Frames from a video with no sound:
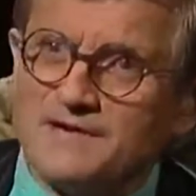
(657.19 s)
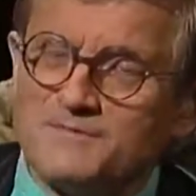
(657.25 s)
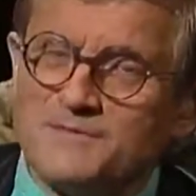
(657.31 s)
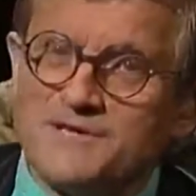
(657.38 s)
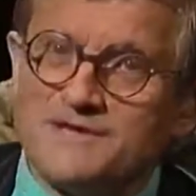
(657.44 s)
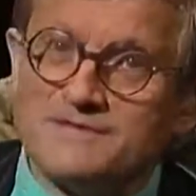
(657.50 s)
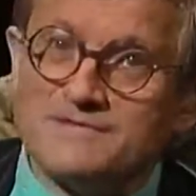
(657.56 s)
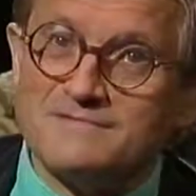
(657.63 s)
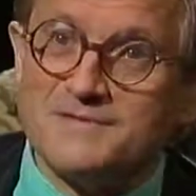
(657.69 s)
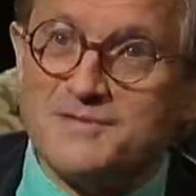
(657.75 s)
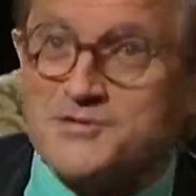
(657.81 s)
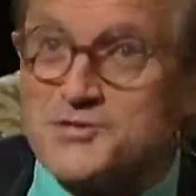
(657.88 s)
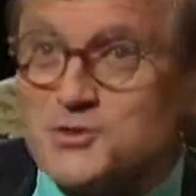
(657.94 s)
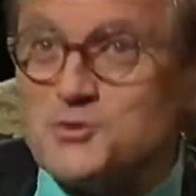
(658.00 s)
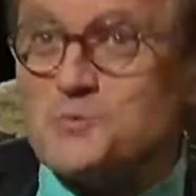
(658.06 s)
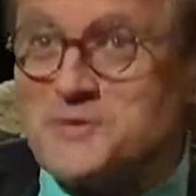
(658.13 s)
I mean,
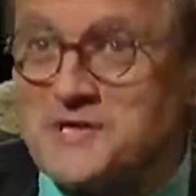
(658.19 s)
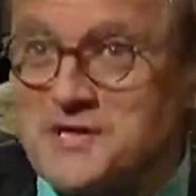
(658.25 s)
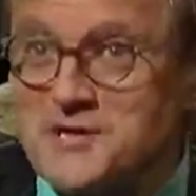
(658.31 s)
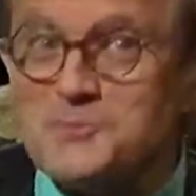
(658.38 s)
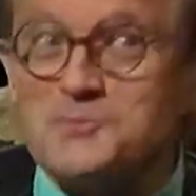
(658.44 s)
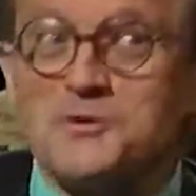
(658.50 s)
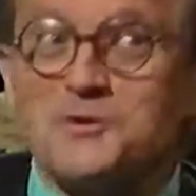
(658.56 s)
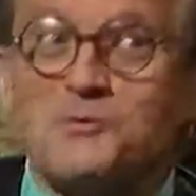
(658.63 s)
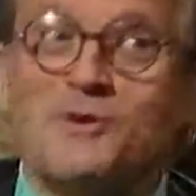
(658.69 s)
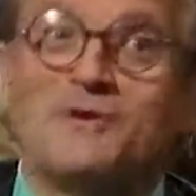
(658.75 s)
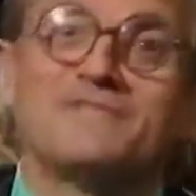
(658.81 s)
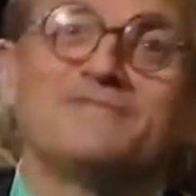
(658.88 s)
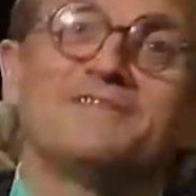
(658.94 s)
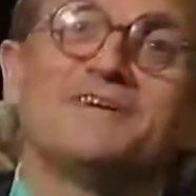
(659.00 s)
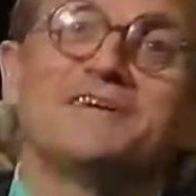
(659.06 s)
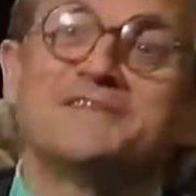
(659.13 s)
assuming you were
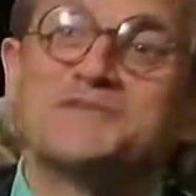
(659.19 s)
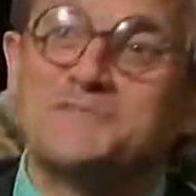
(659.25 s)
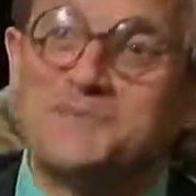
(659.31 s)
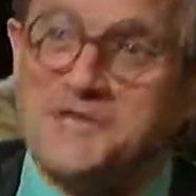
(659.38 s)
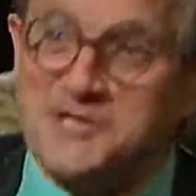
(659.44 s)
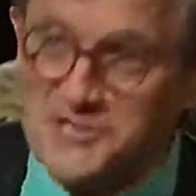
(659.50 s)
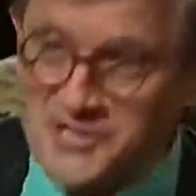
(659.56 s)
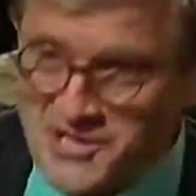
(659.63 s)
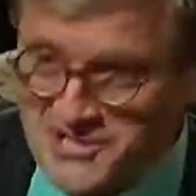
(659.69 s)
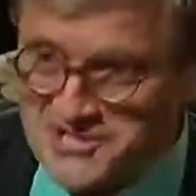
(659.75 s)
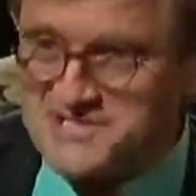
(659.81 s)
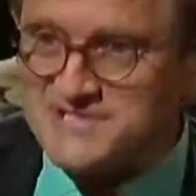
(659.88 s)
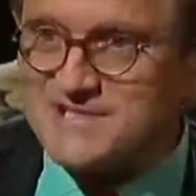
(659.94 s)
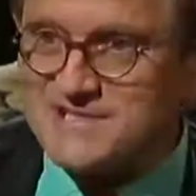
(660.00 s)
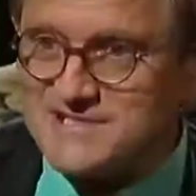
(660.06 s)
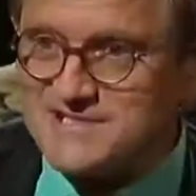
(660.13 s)
qualified to be an
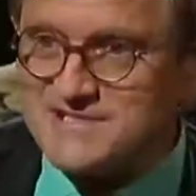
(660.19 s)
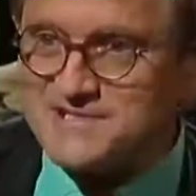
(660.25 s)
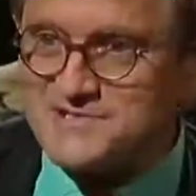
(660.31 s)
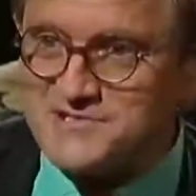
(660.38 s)
artist, you